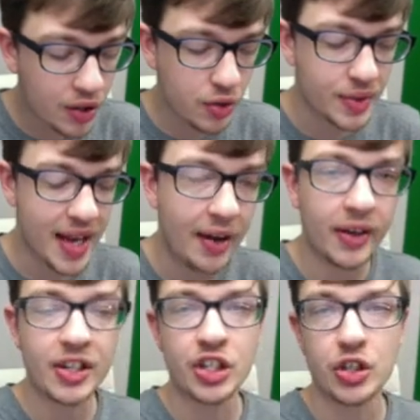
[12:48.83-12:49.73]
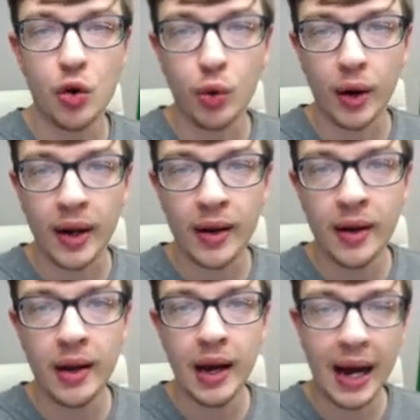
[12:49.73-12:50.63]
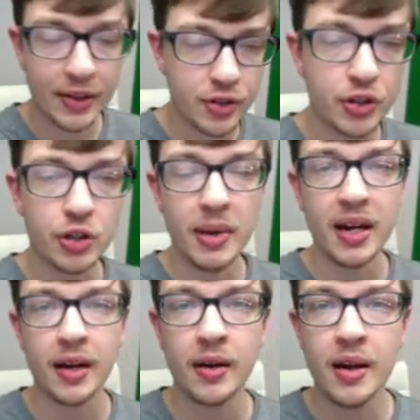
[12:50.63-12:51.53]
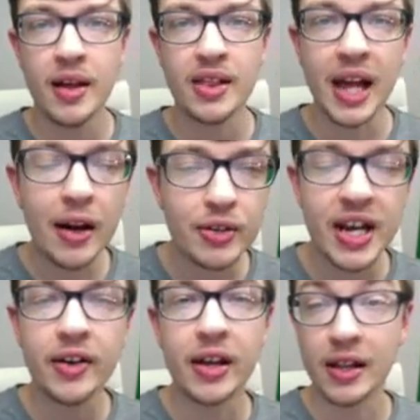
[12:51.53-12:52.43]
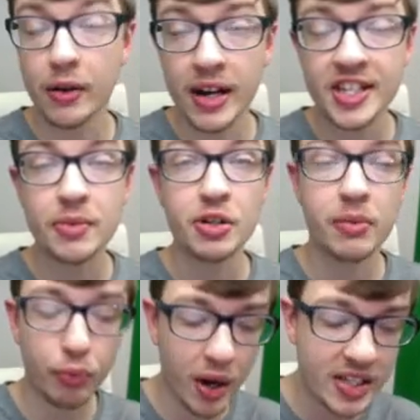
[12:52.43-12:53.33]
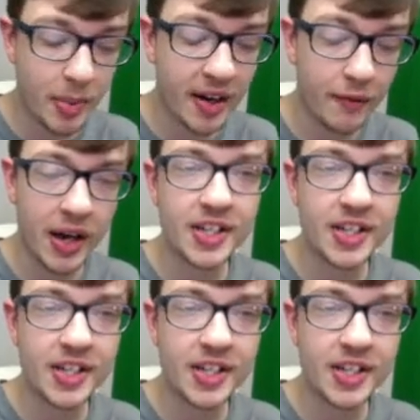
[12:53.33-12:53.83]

also telling a story on their social media. They are telling their customers and prospective